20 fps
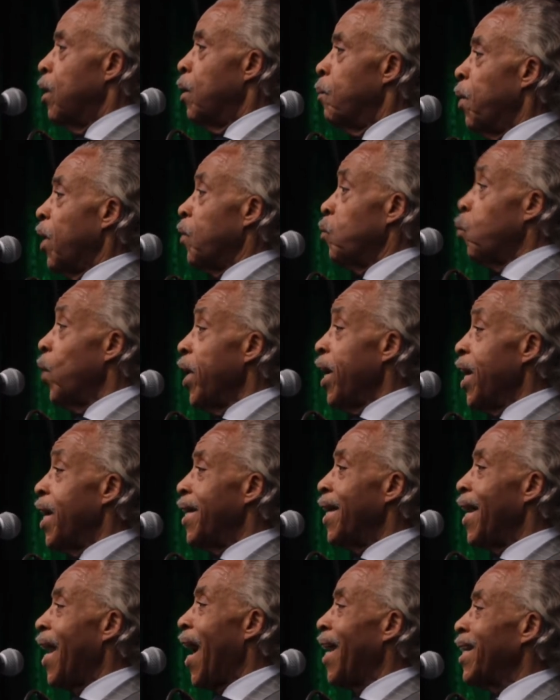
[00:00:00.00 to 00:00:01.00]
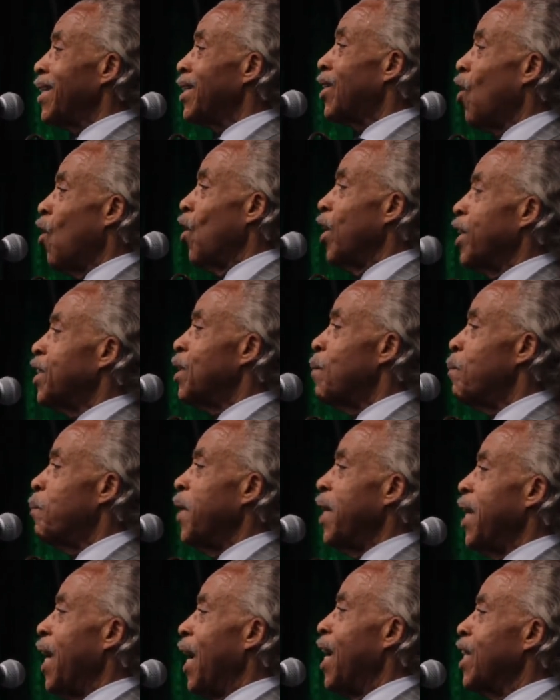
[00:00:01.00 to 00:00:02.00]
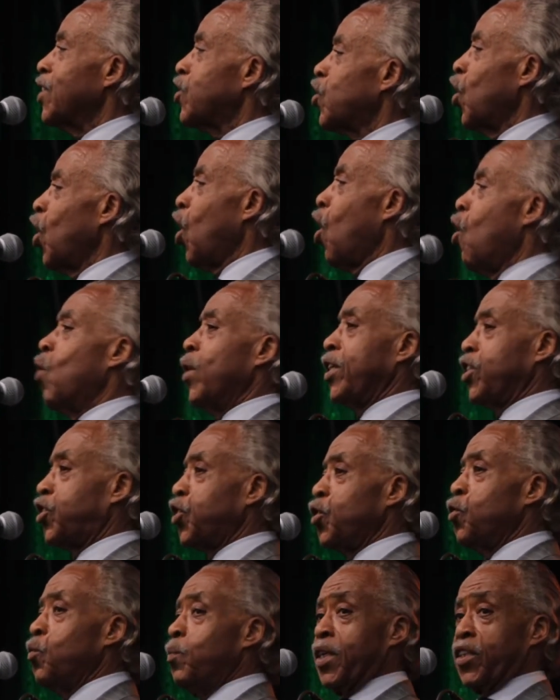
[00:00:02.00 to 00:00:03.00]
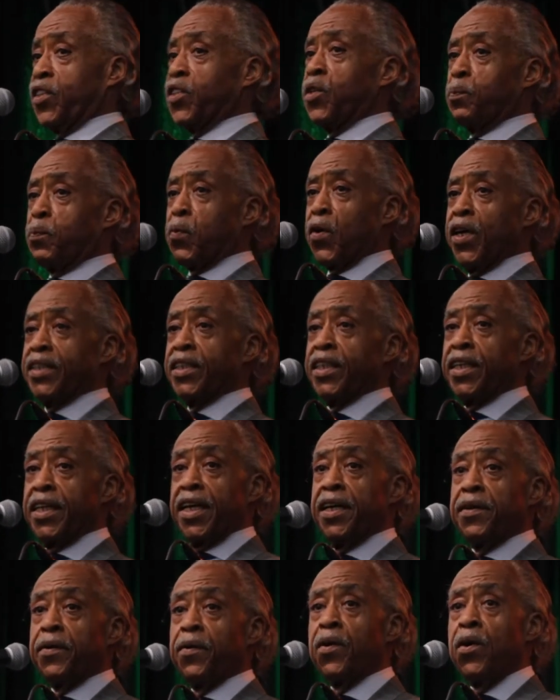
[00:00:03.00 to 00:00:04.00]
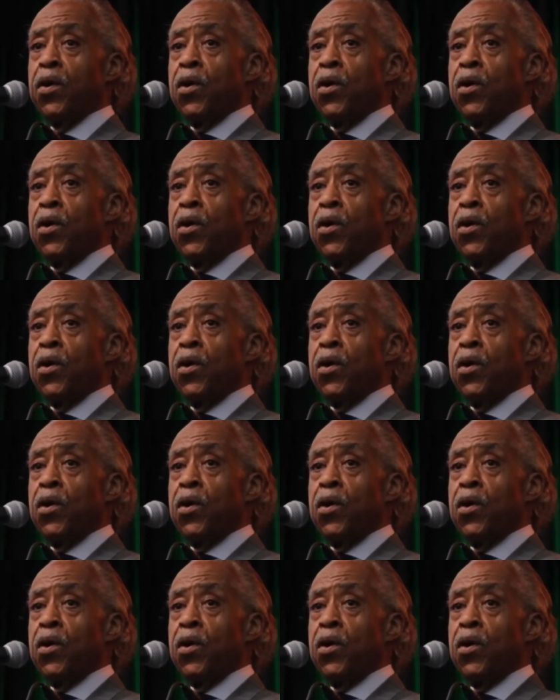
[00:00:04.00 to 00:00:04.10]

But we are not going to be as low as you, Mr. President.